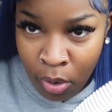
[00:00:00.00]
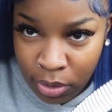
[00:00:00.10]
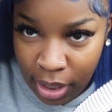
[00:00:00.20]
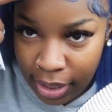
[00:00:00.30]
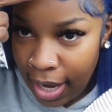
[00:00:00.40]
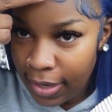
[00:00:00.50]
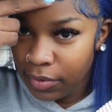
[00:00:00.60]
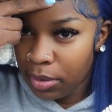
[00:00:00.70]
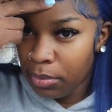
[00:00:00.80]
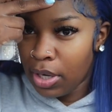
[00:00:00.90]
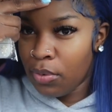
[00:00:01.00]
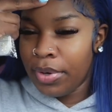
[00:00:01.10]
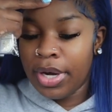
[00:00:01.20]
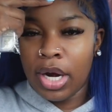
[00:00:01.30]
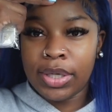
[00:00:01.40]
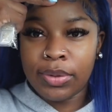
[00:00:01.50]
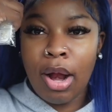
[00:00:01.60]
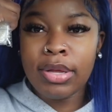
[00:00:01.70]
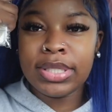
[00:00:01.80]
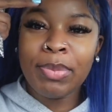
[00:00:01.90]
Or like have them going
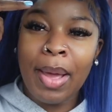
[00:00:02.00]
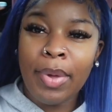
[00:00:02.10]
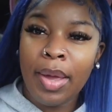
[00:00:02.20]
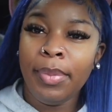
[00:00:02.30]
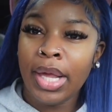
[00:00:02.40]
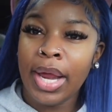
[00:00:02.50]
across my baby